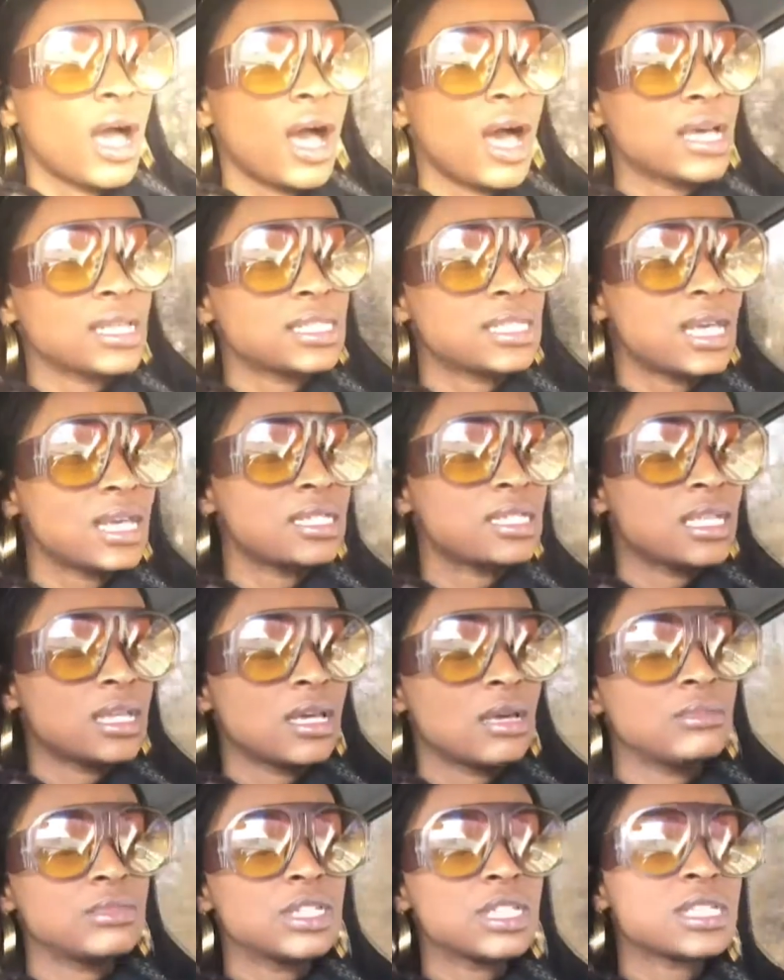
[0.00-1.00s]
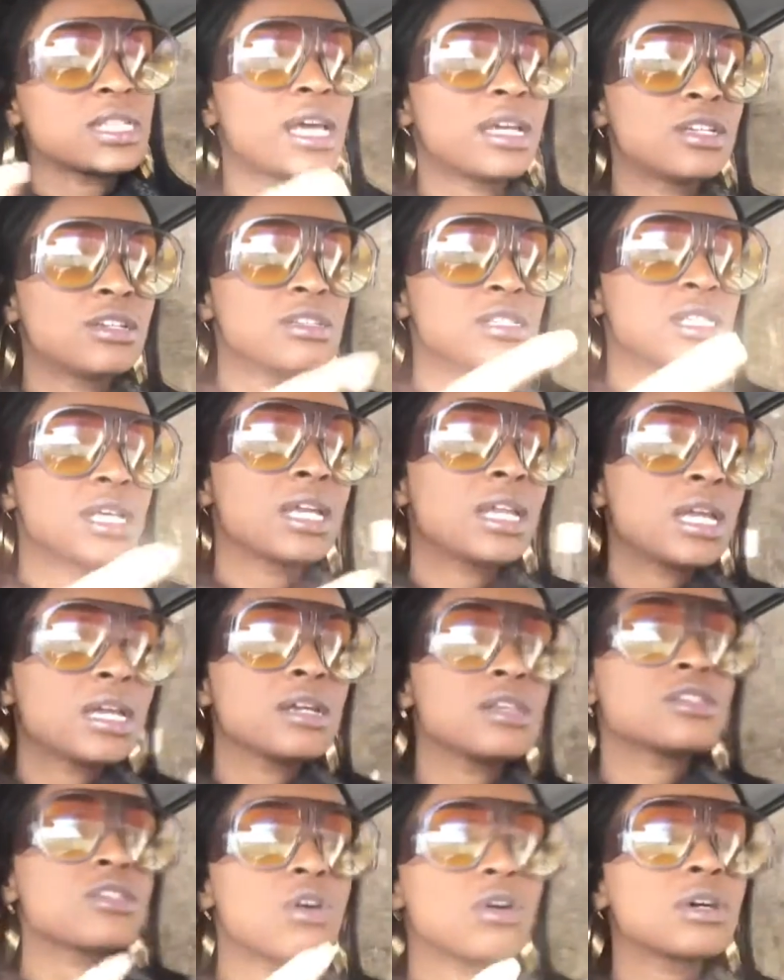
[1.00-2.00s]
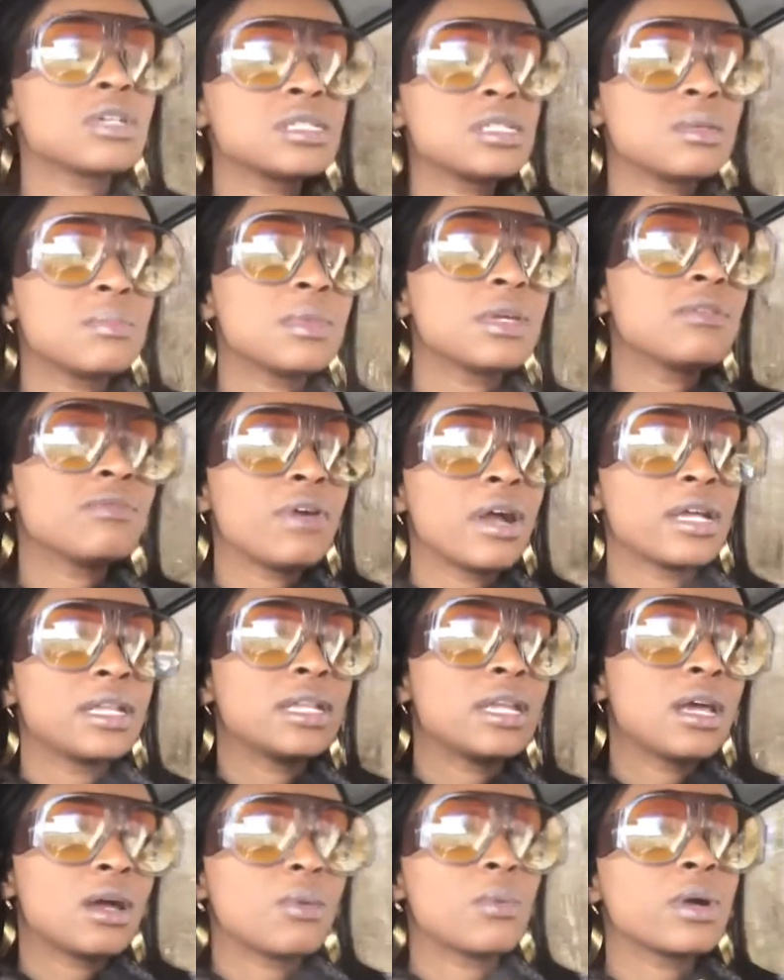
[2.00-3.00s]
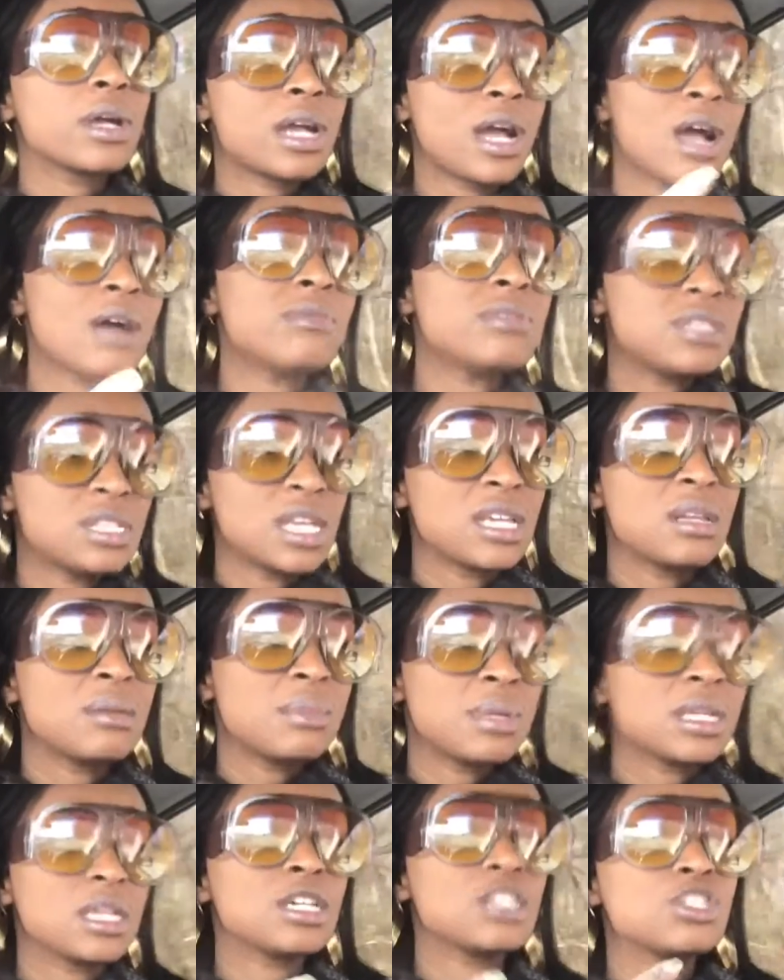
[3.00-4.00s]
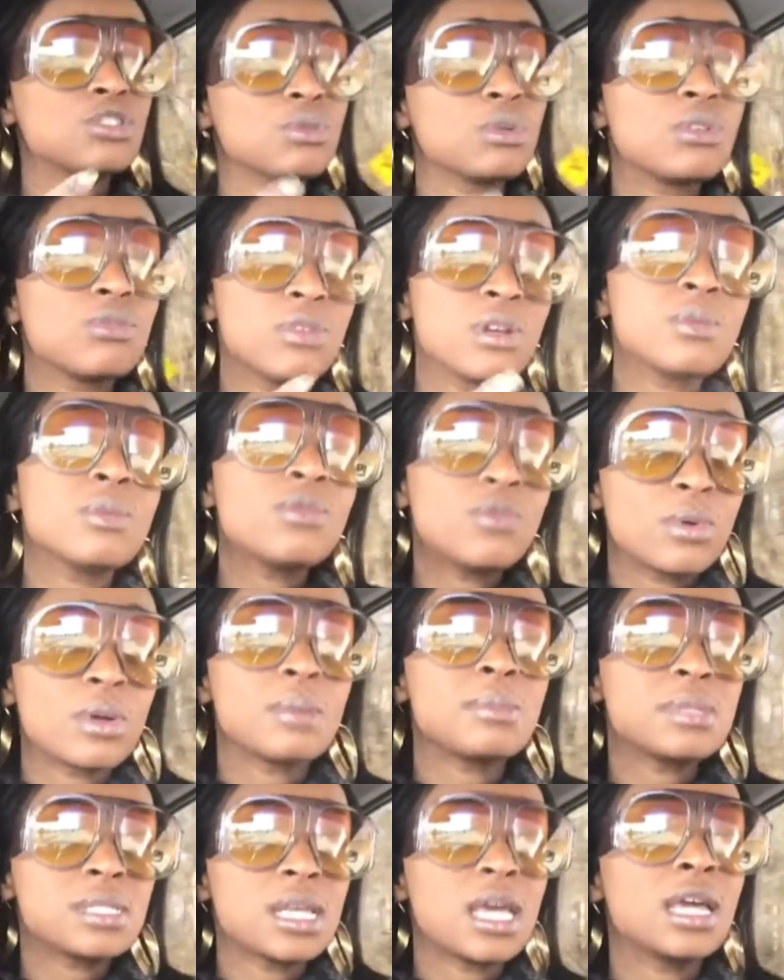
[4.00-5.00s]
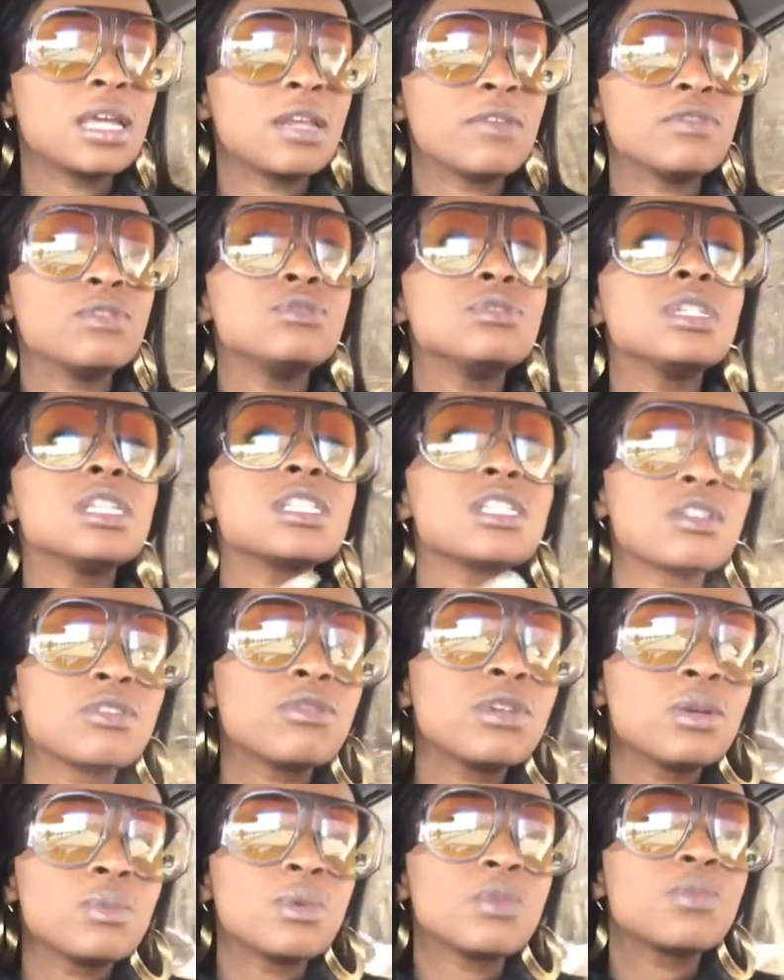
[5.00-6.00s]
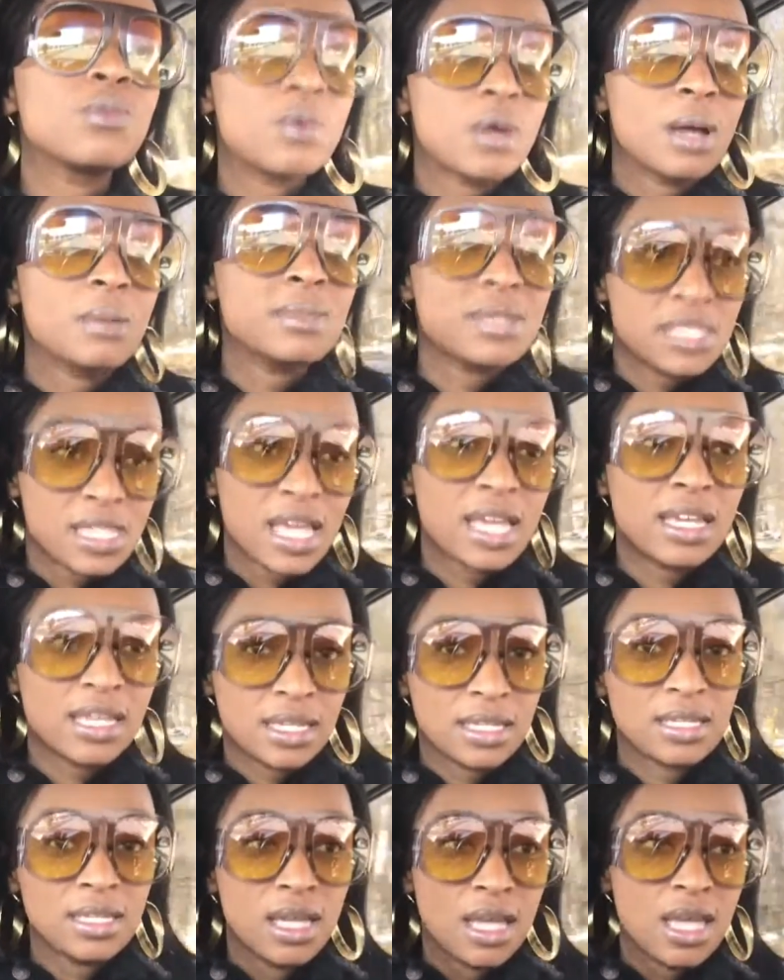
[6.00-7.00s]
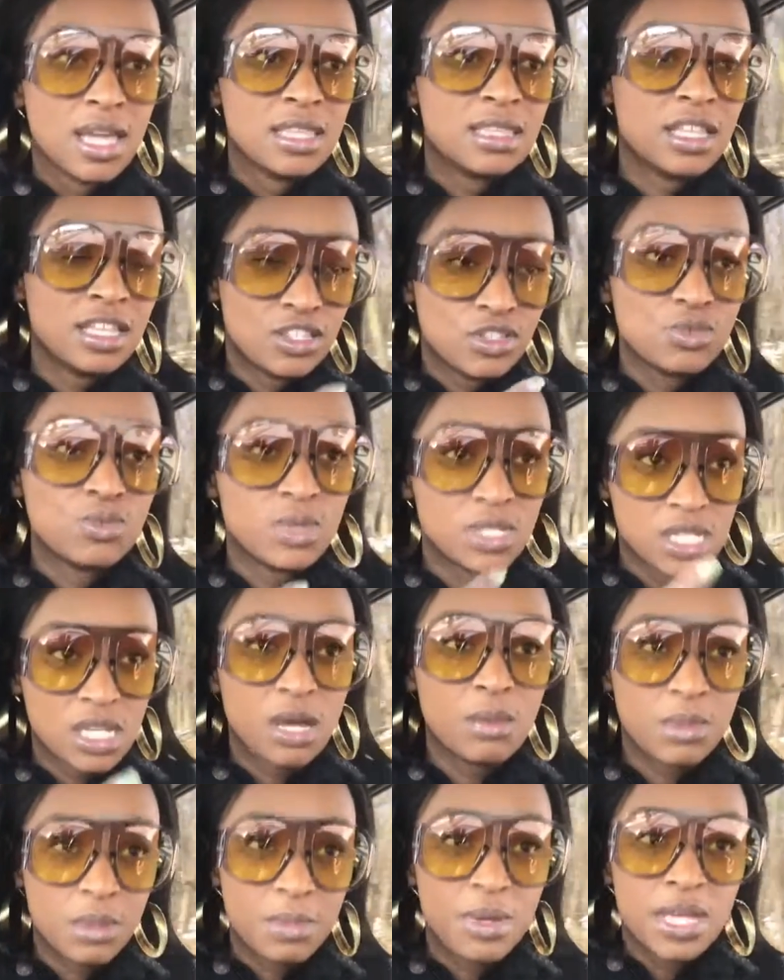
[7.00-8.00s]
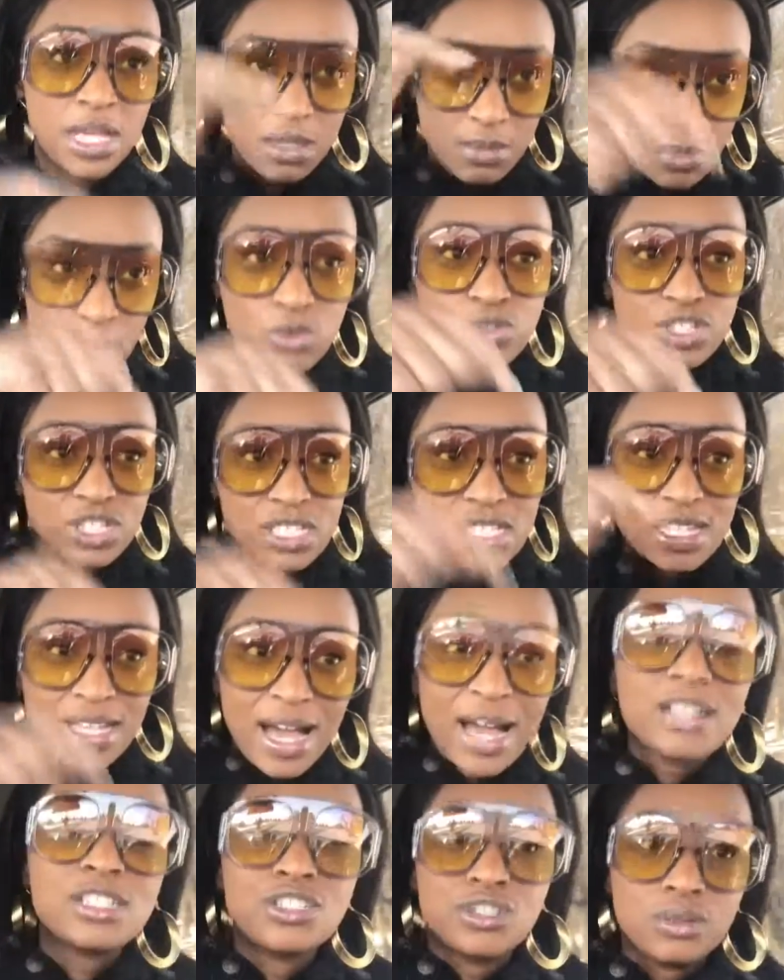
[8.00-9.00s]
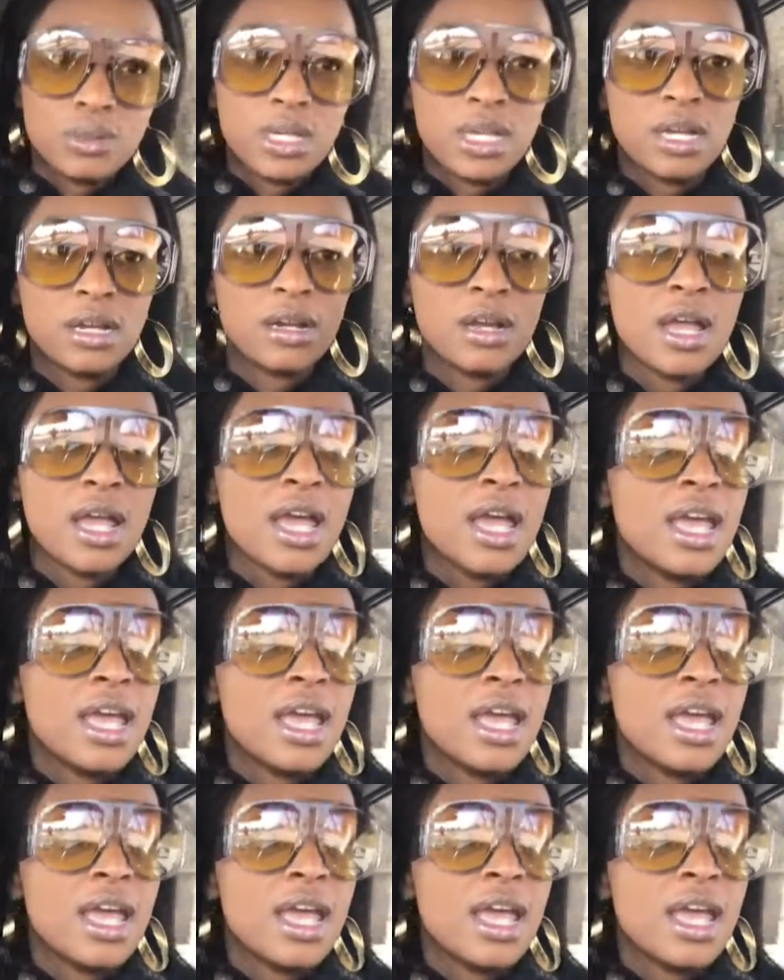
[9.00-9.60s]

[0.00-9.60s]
I said to him, just like you're standing here talking to me right now, we're conversating because you agree with what I'm saying. If you disagree with what I'm saying, then you would tell me, but emotions got you here.